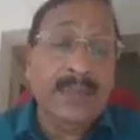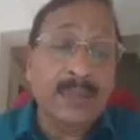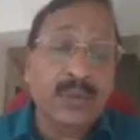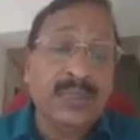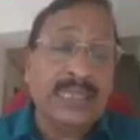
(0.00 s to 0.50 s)

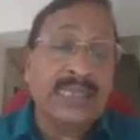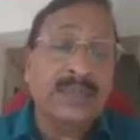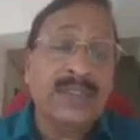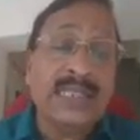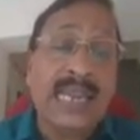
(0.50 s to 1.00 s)
Therefore, that is the
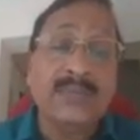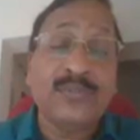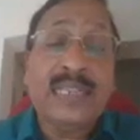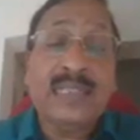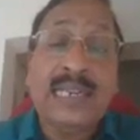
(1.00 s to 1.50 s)

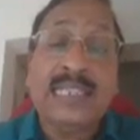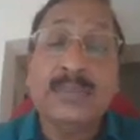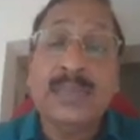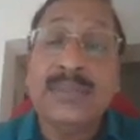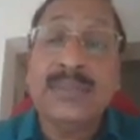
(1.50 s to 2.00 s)
phase relation
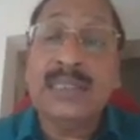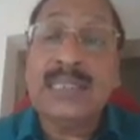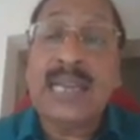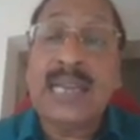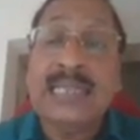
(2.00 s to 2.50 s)
between
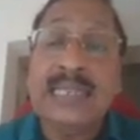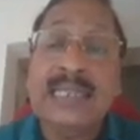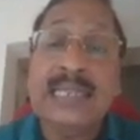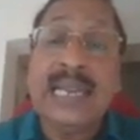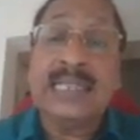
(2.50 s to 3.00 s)
this
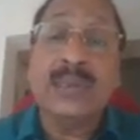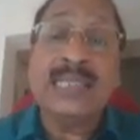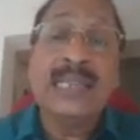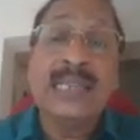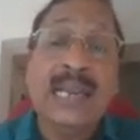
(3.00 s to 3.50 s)
IAD as well
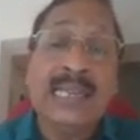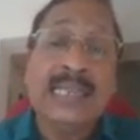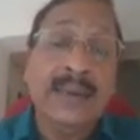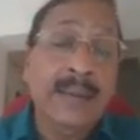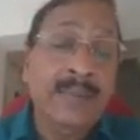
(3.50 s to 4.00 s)
as
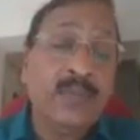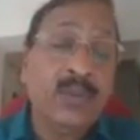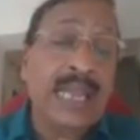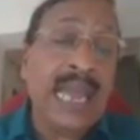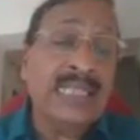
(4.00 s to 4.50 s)
IA. Therefore,
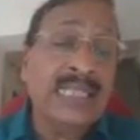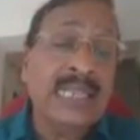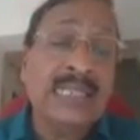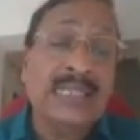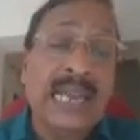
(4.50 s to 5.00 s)
the answer
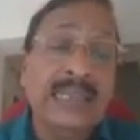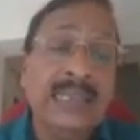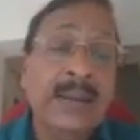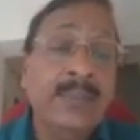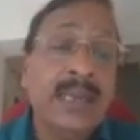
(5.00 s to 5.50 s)
is that
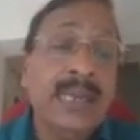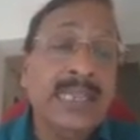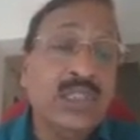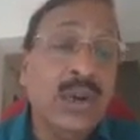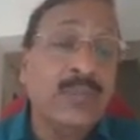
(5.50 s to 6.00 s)
the
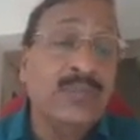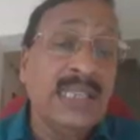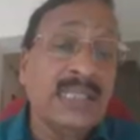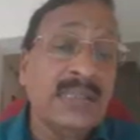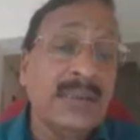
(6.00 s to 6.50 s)
ratio of
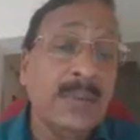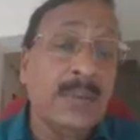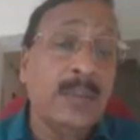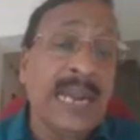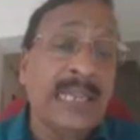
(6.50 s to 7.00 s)
this
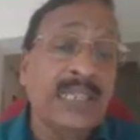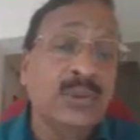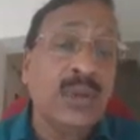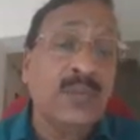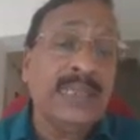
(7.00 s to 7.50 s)

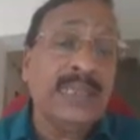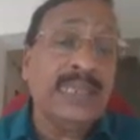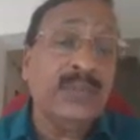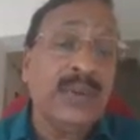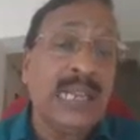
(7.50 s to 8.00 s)
magnitude of IA
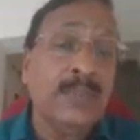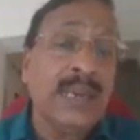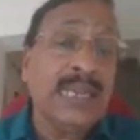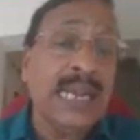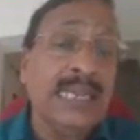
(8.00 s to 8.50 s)
divided by
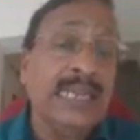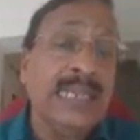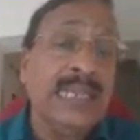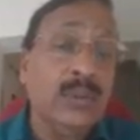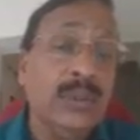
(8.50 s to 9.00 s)
IAD
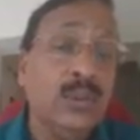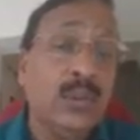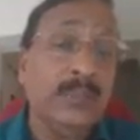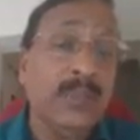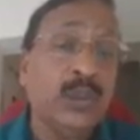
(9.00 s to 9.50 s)
equal to
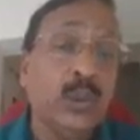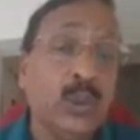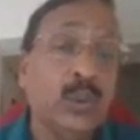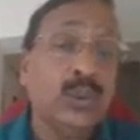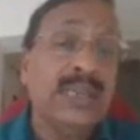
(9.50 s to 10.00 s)
1 by 2
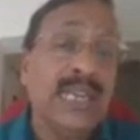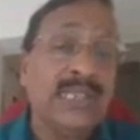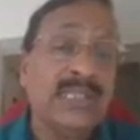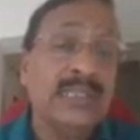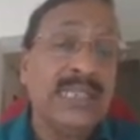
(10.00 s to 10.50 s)
root 3. We have
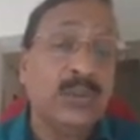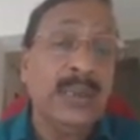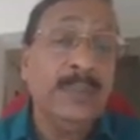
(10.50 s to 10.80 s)
seen that one.